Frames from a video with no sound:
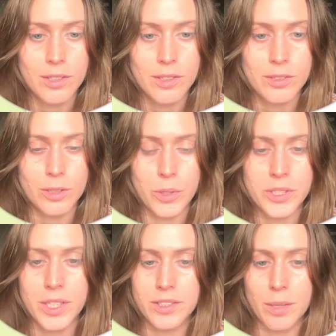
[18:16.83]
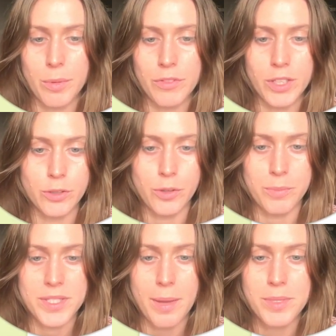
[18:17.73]
So we're seeing some of the
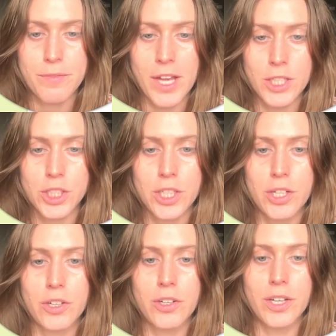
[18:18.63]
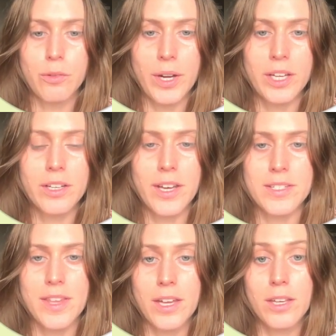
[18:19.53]
interim steps flash here. It
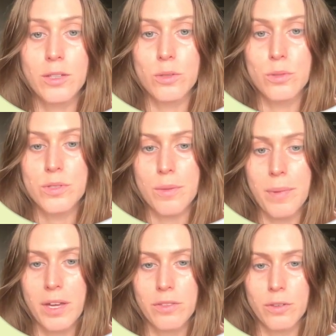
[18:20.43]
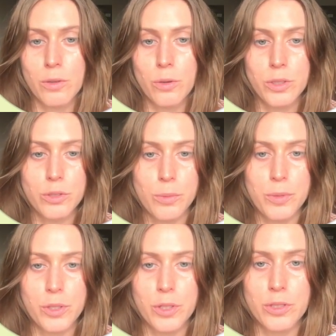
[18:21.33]
recognized that it can use the Python code
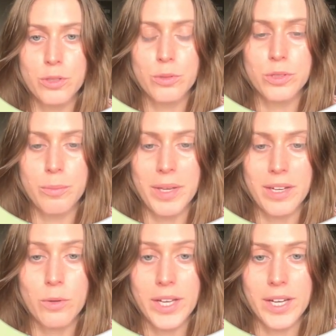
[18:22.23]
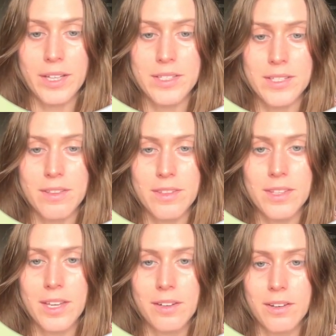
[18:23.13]
interpreter to do some quick analysis on the
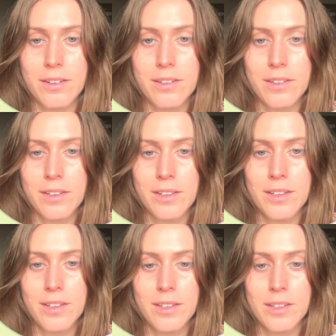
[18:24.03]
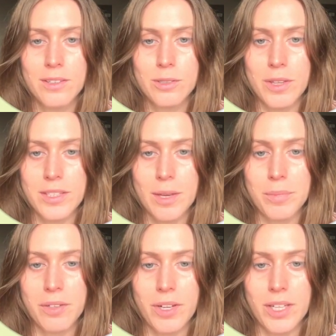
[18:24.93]
data. So that's
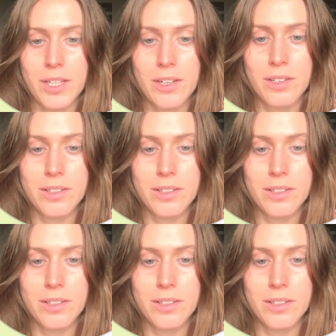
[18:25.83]
happening right here.